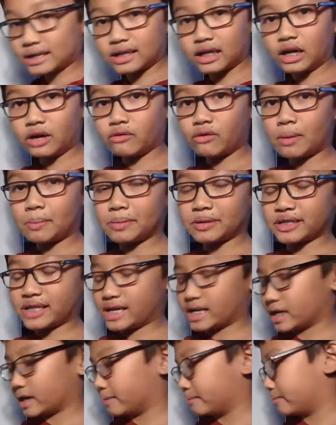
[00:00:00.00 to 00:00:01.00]
going to
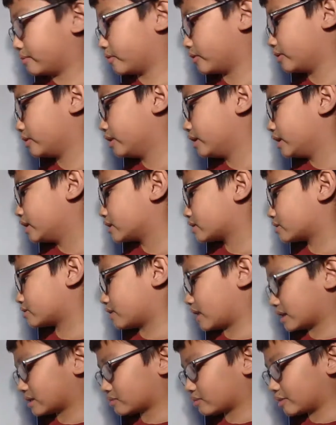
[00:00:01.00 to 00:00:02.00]
represent number. So
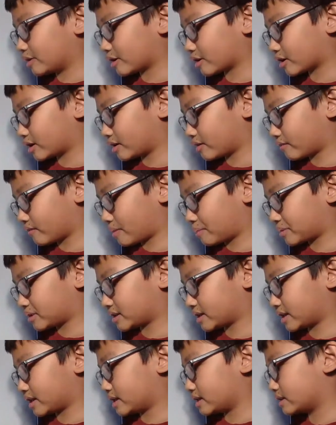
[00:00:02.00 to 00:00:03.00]
that's when you're going to
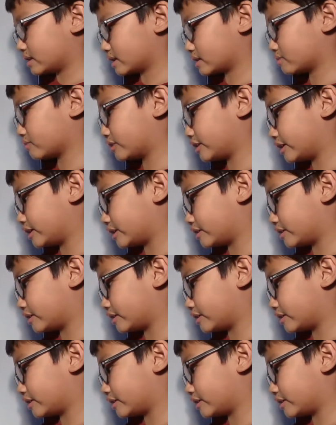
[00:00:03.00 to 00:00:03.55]
represent, that's when